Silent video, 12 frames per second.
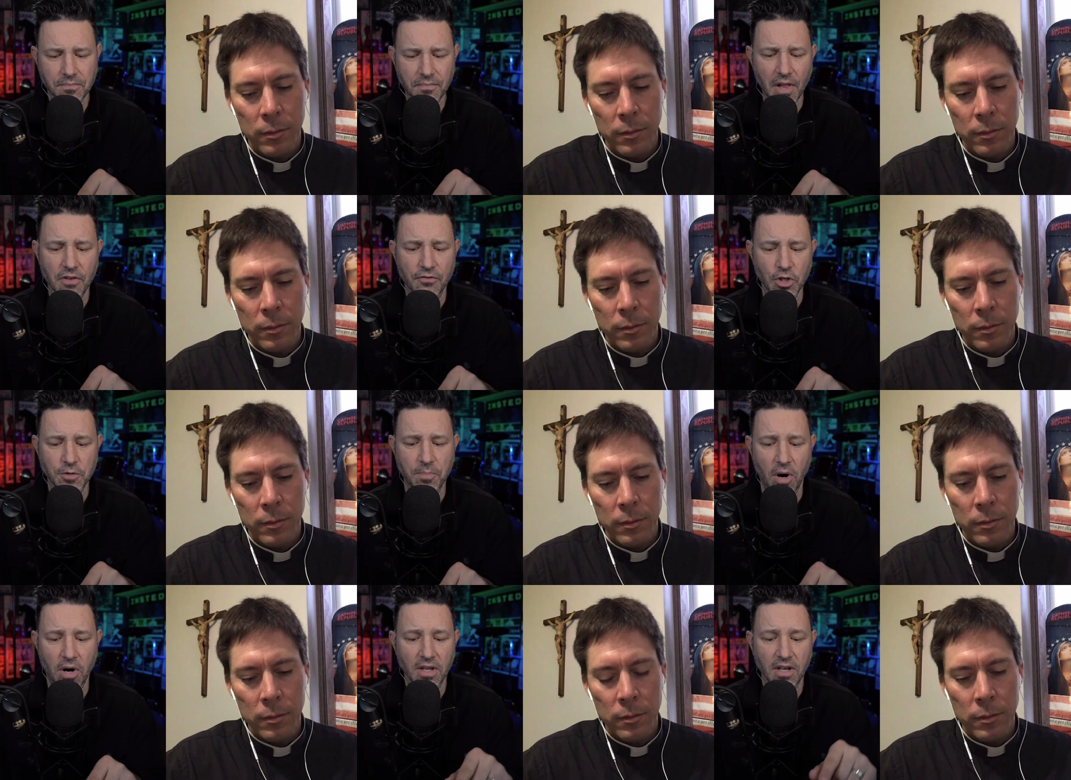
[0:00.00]
Speaker 1: the first
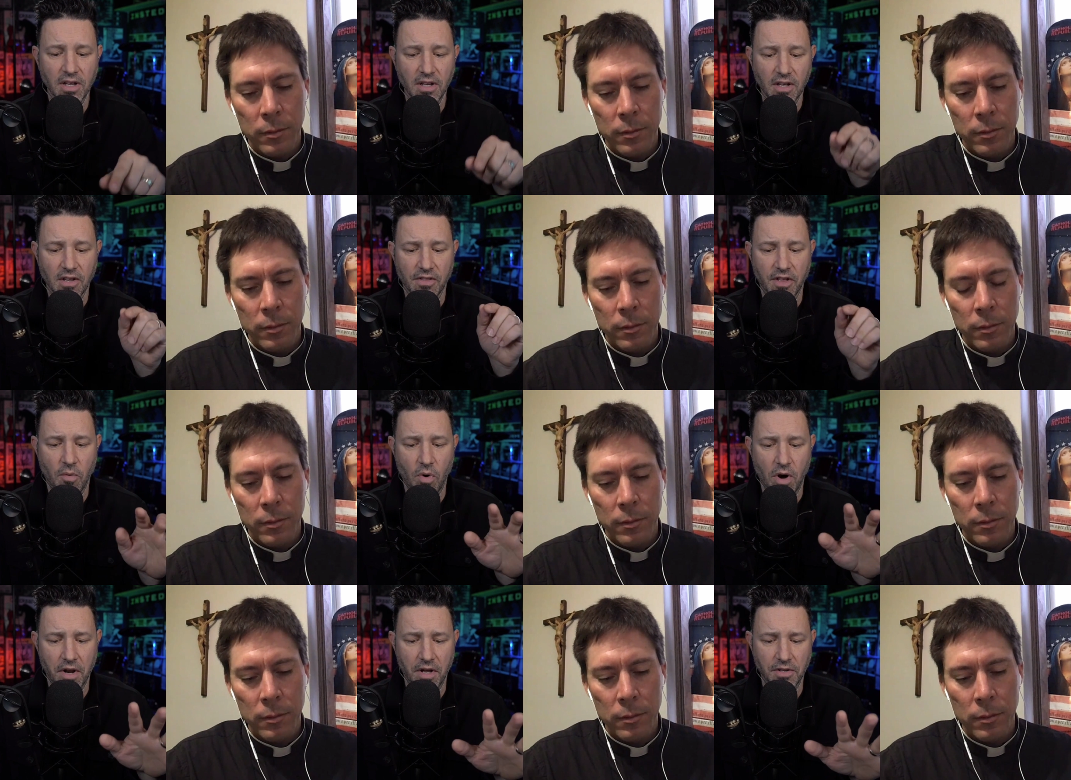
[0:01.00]
part, that I
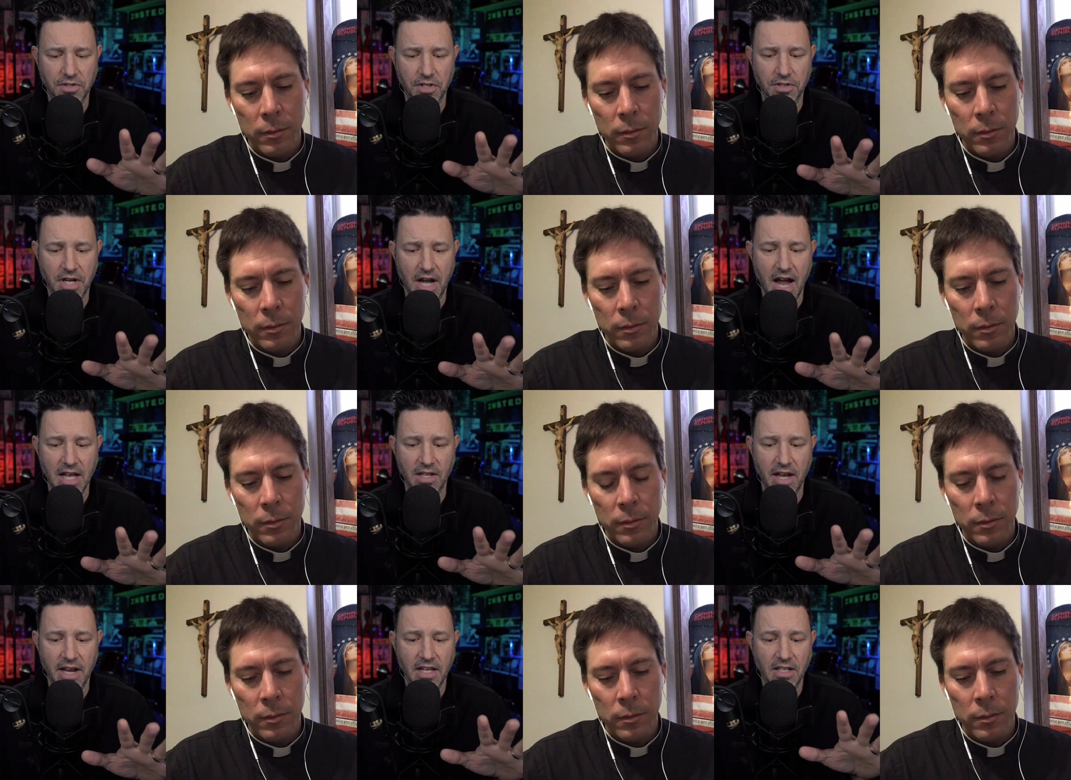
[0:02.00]
want to to
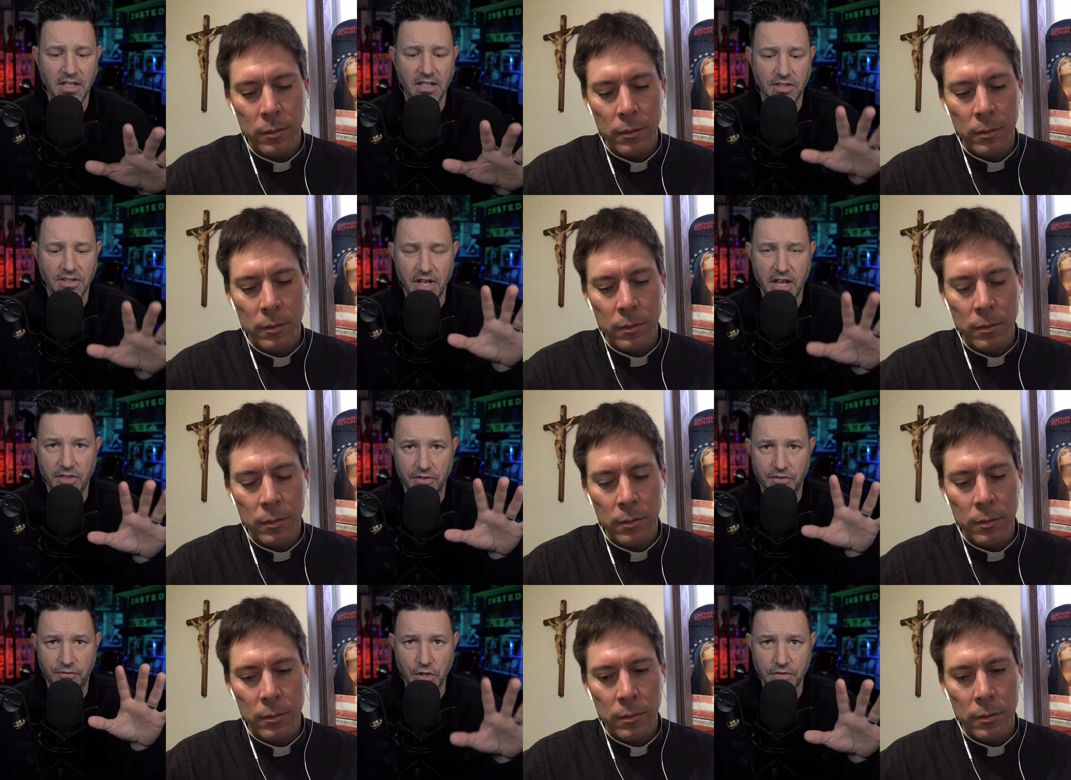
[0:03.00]
highlight. That
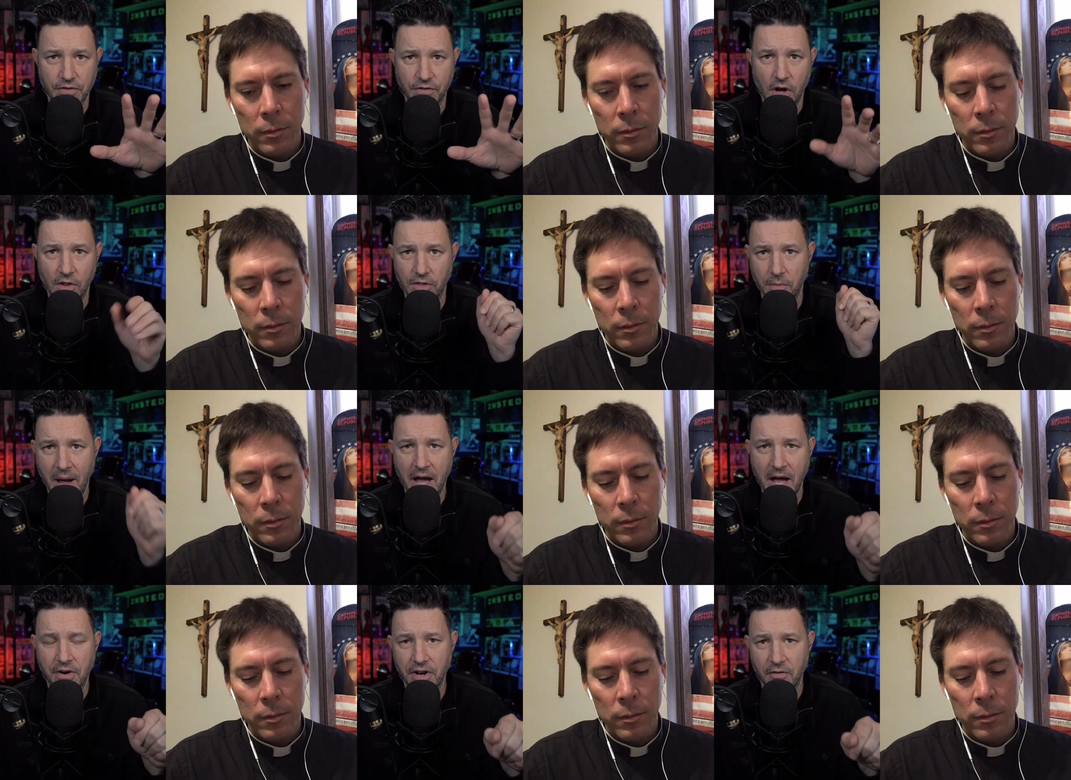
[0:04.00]
first of all, the
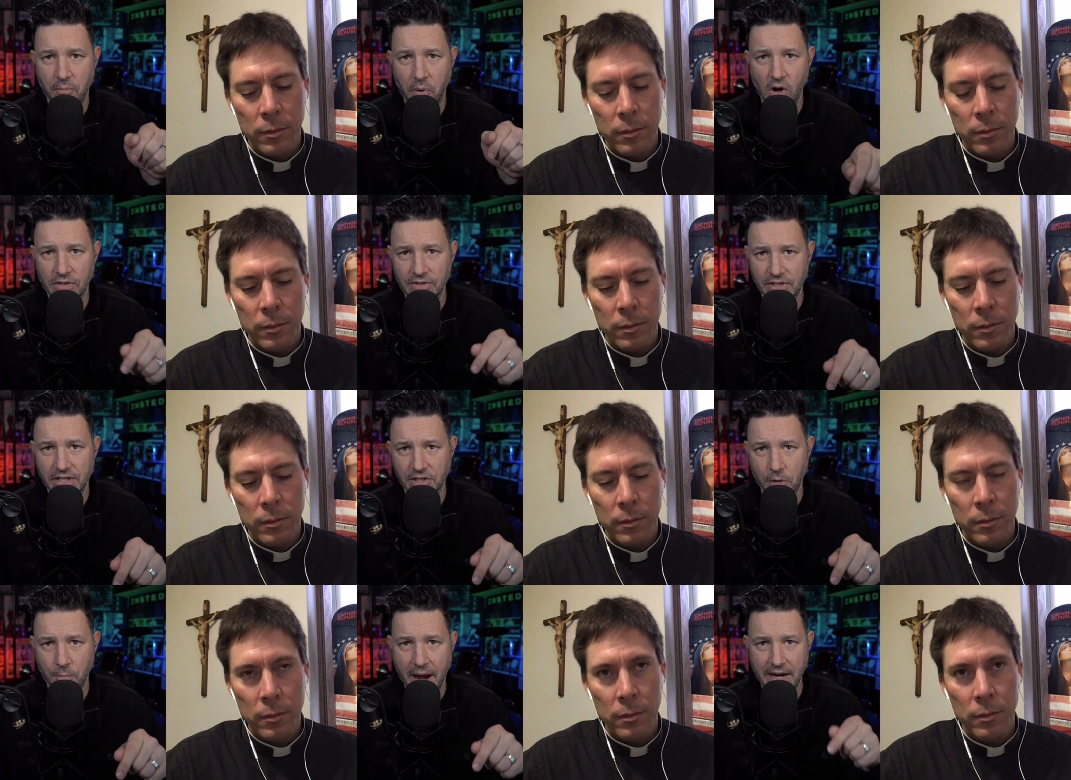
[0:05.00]
pattern of Paul and, and his
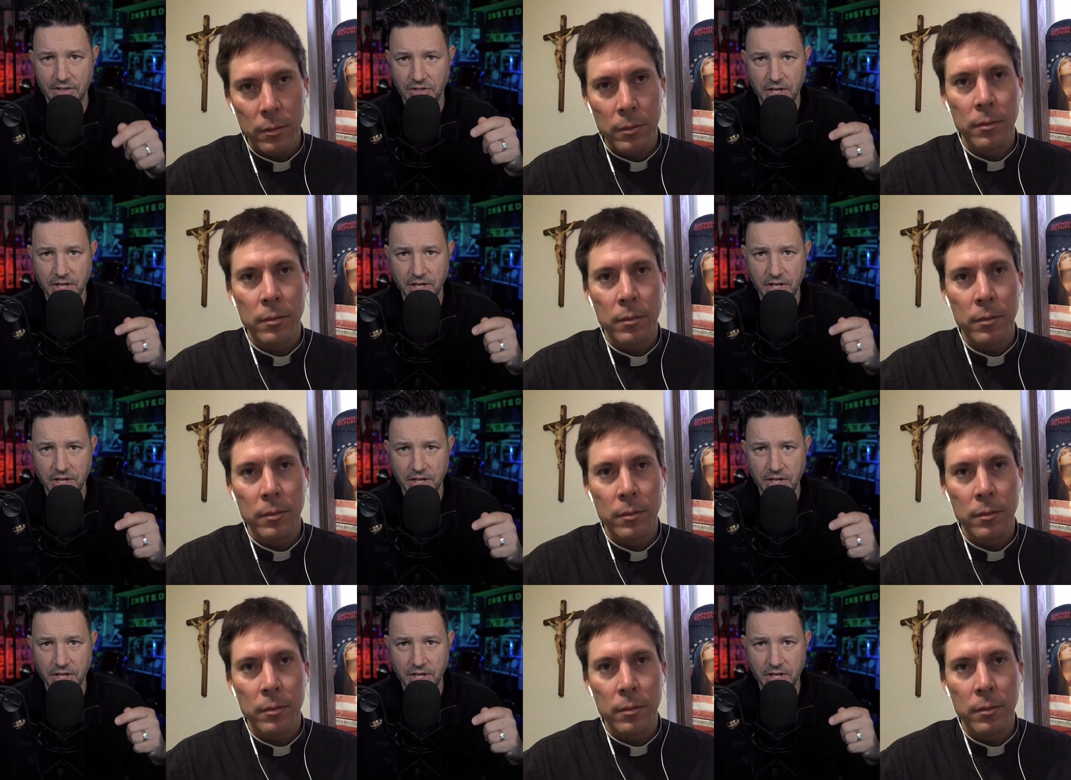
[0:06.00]
companions is